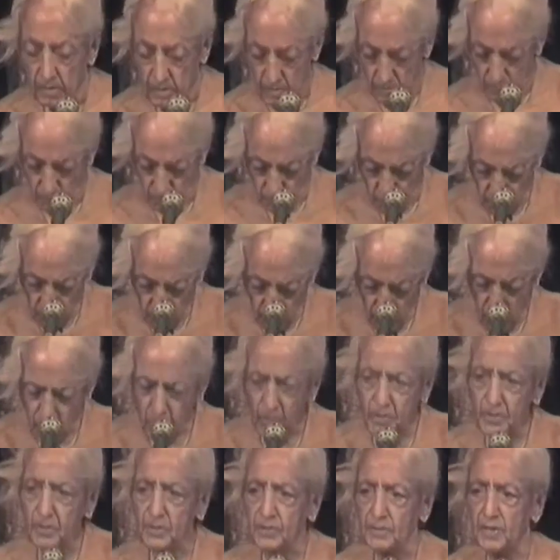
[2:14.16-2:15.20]
We know
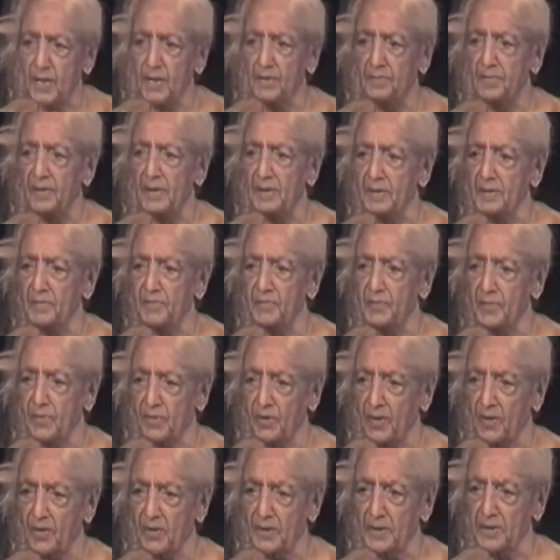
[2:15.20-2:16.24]
what is living, if you're
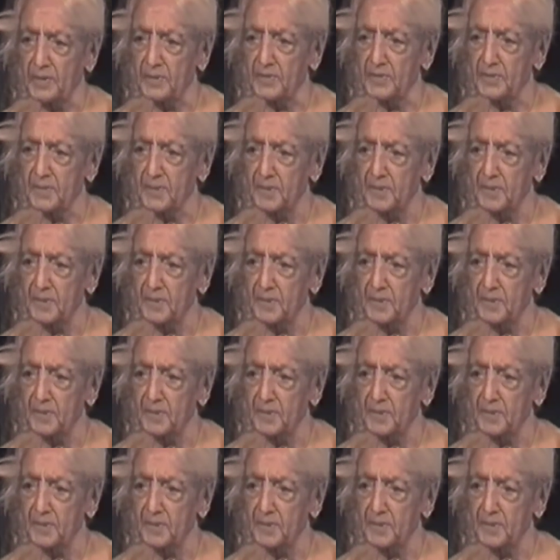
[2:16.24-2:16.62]
honest.